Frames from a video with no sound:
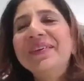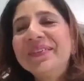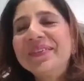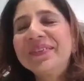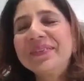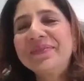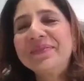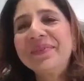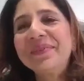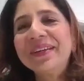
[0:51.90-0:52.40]

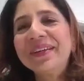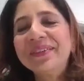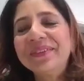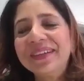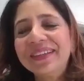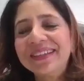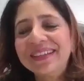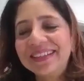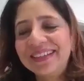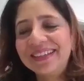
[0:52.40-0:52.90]
So where do
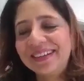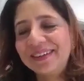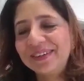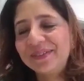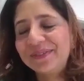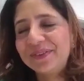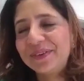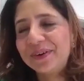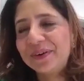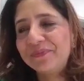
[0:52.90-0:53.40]
I start
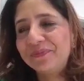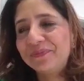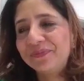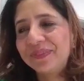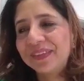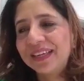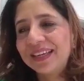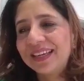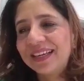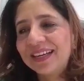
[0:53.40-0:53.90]
from?
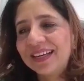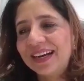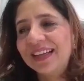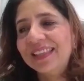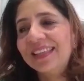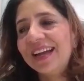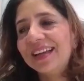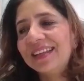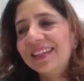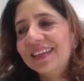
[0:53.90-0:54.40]

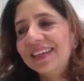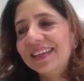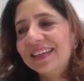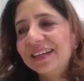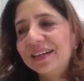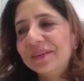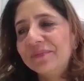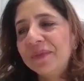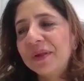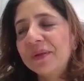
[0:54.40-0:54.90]
I think
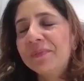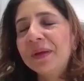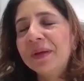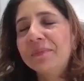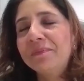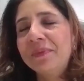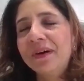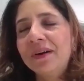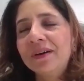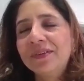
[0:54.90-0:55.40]
a
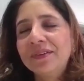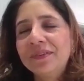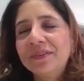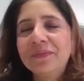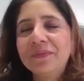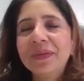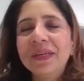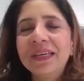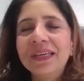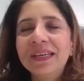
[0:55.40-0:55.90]
big part
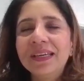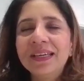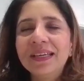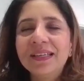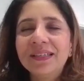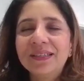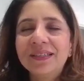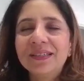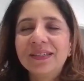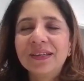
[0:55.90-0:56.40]
of me
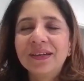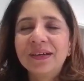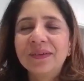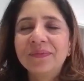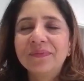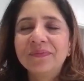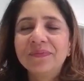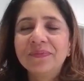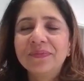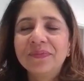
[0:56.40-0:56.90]
is
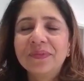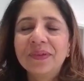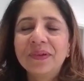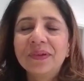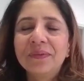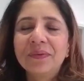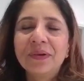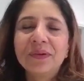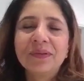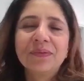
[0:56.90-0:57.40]
where
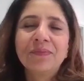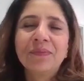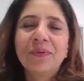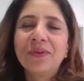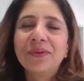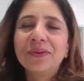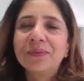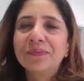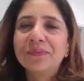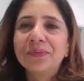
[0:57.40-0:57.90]
I was
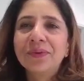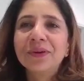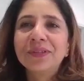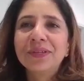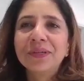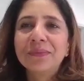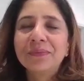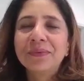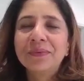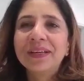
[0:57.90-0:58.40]
born and
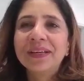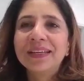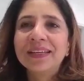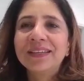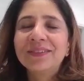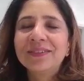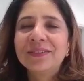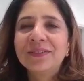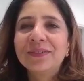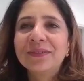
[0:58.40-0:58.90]
brought up,
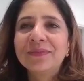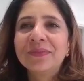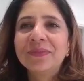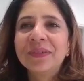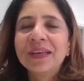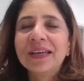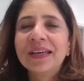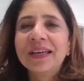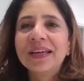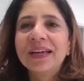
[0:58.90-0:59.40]
really. So
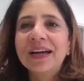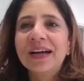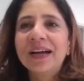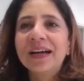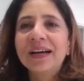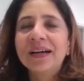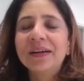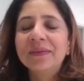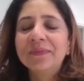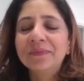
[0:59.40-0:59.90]

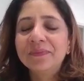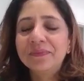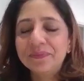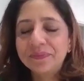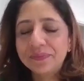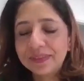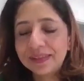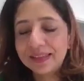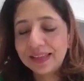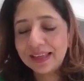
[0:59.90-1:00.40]

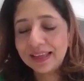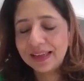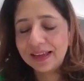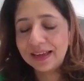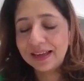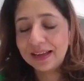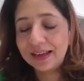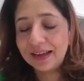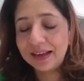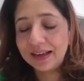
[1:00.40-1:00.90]

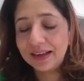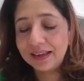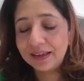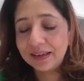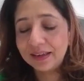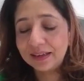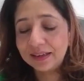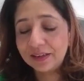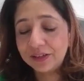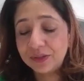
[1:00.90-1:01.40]

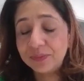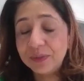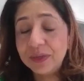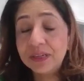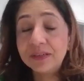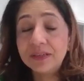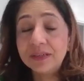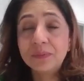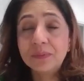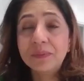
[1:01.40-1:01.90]

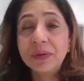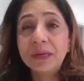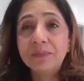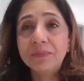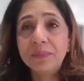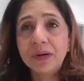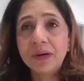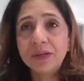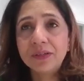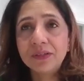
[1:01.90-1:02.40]
Kashmir is a
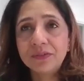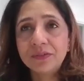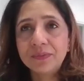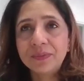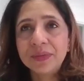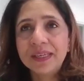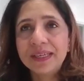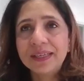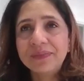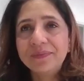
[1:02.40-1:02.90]
big part of
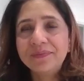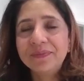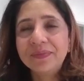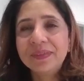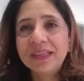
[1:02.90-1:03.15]
me.